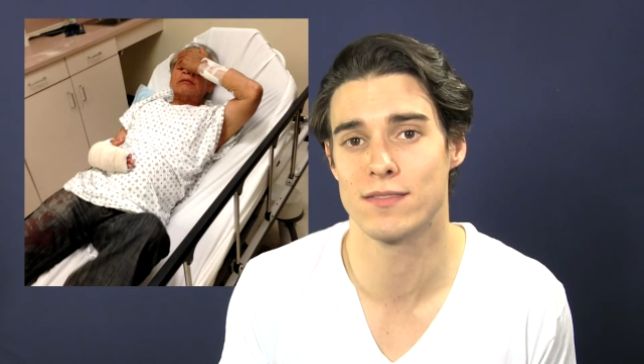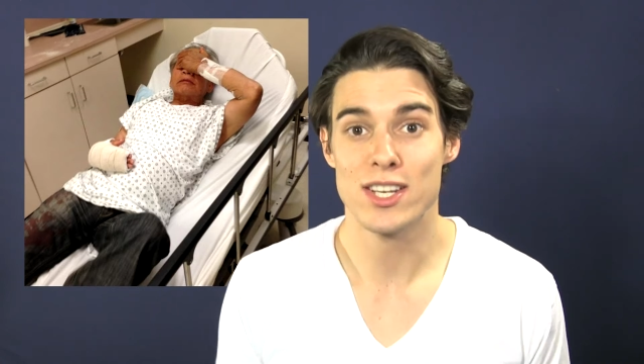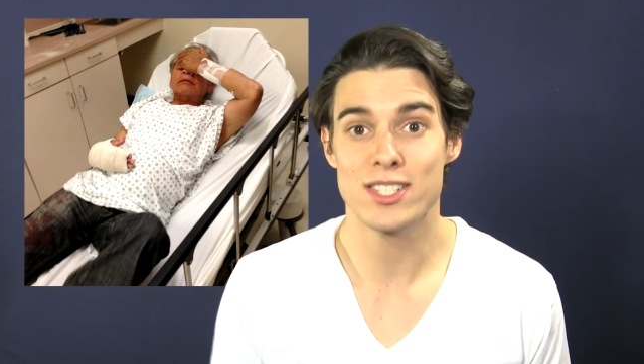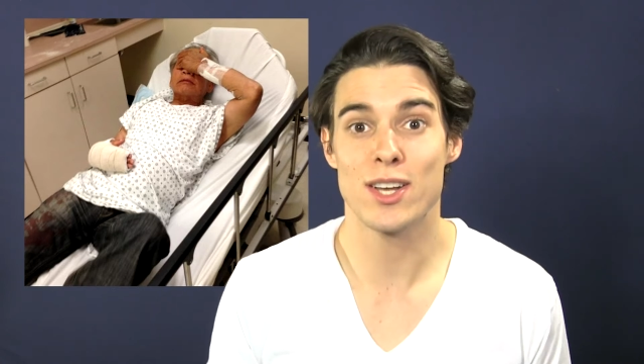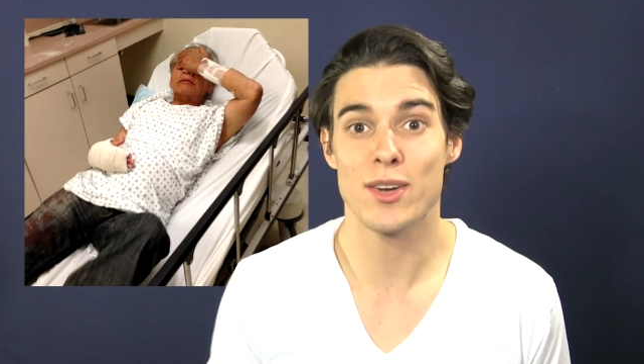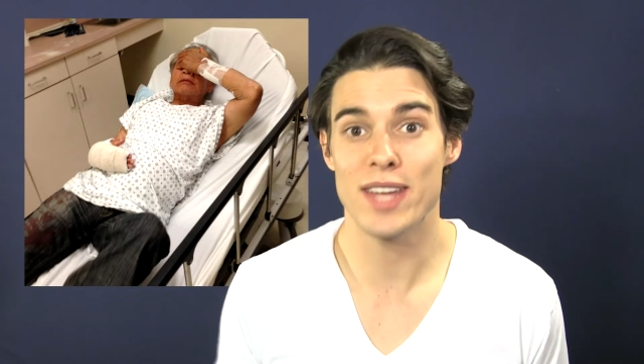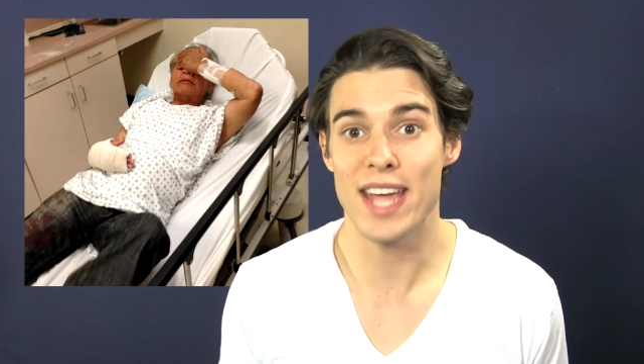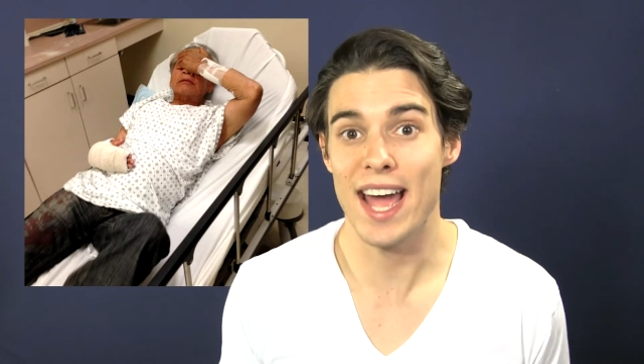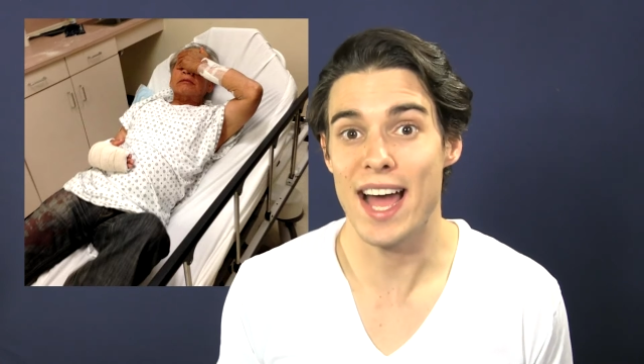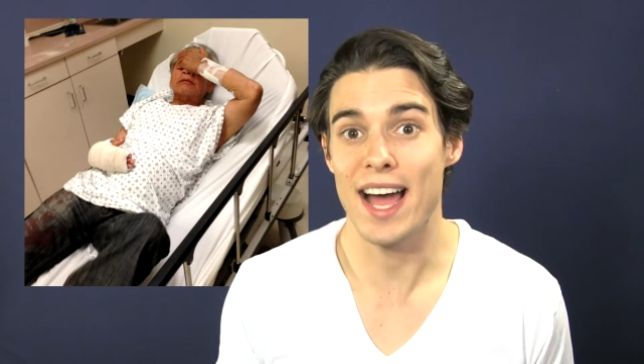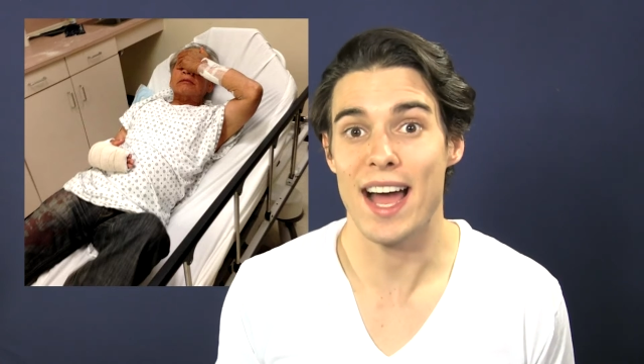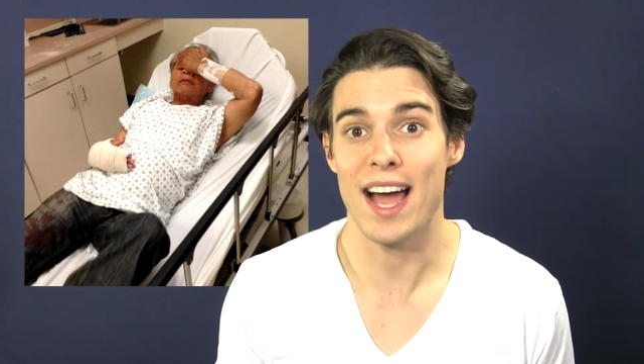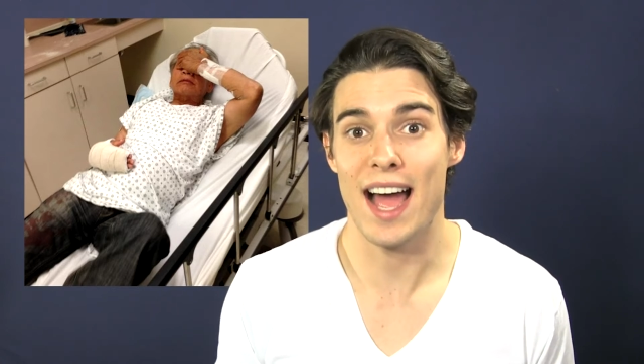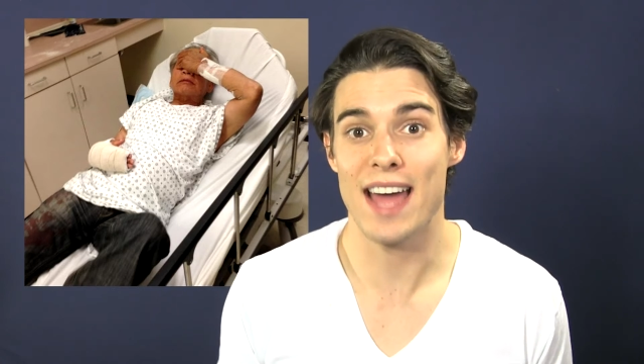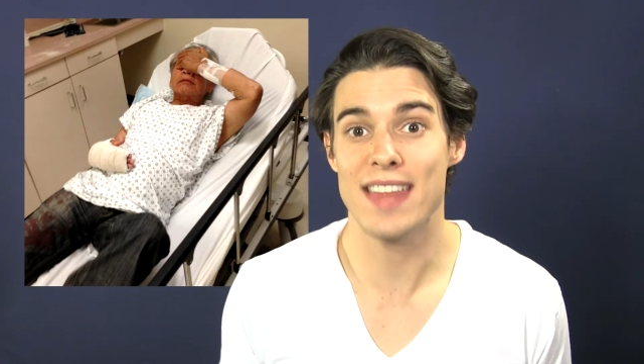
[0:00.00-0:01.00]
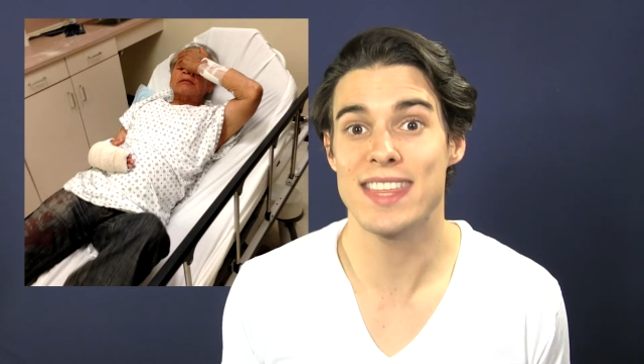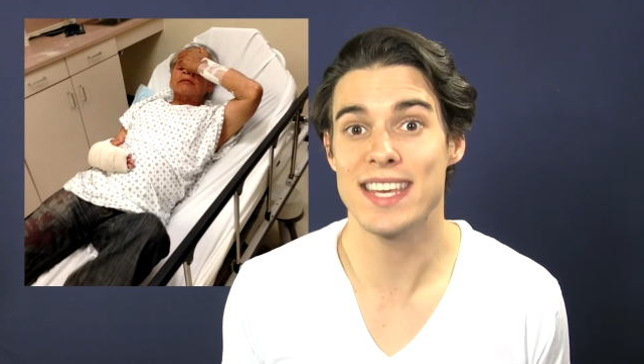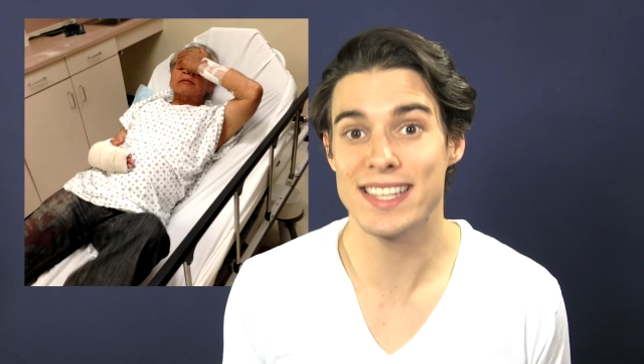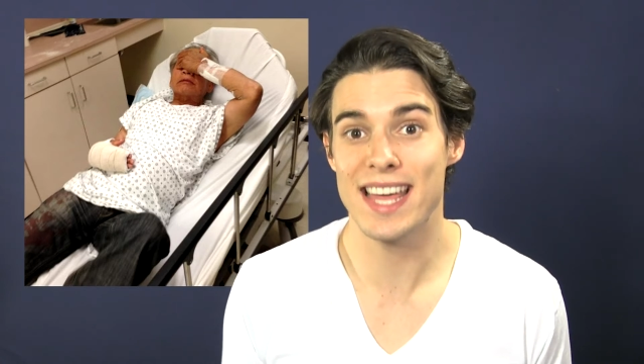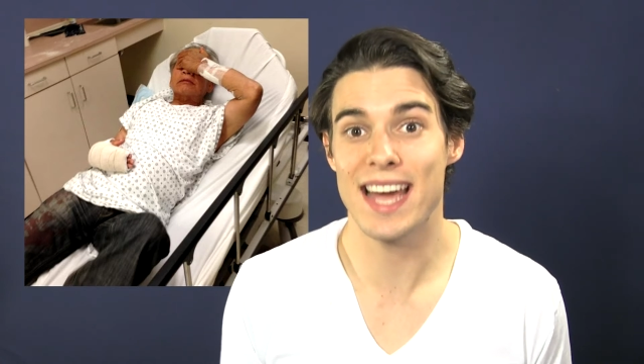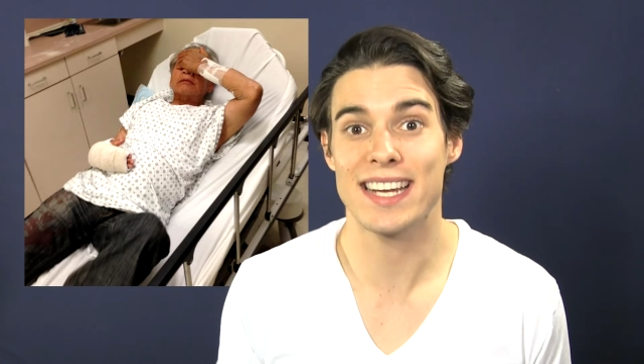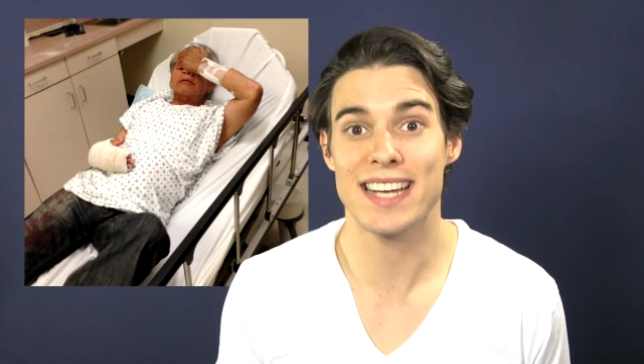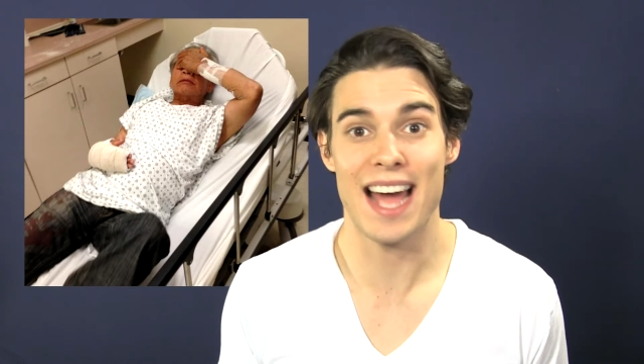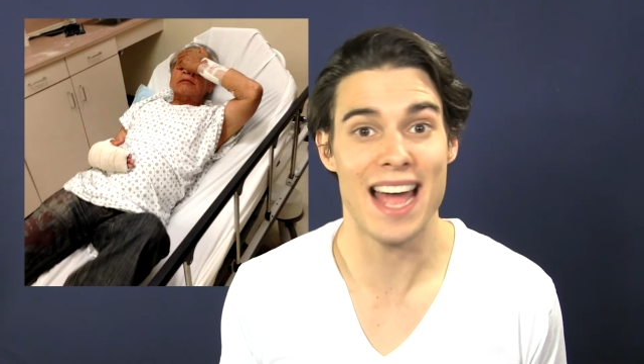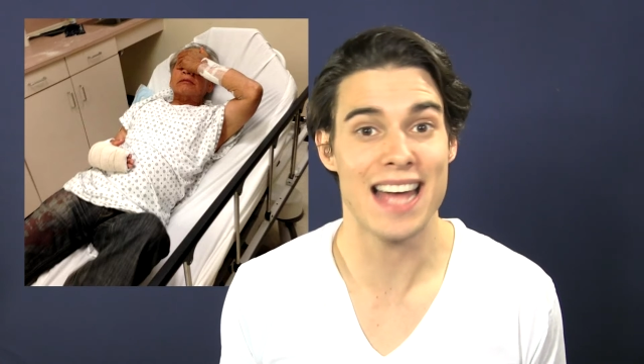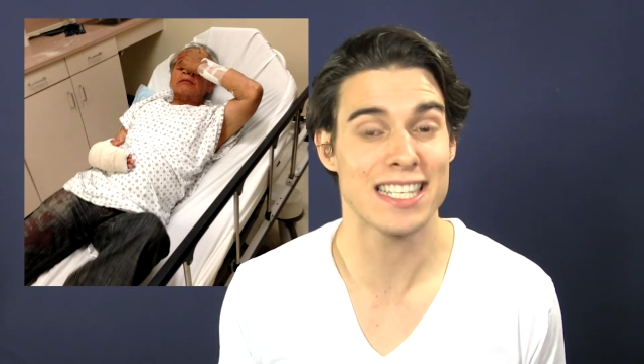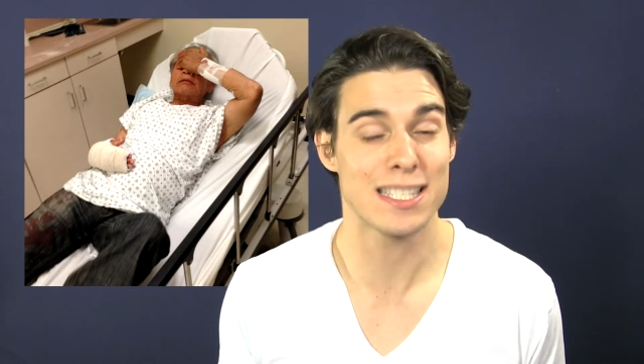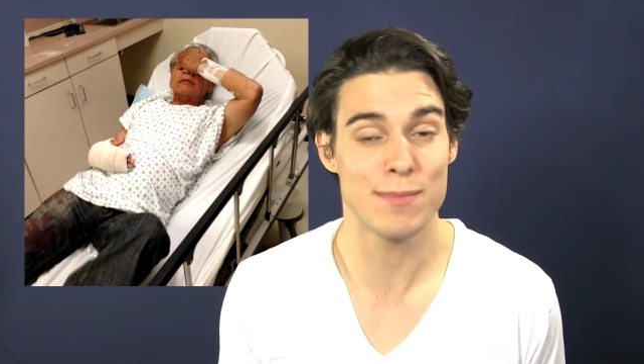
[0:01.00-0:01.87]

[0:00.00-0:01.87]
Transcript: So yeah, I think that guy has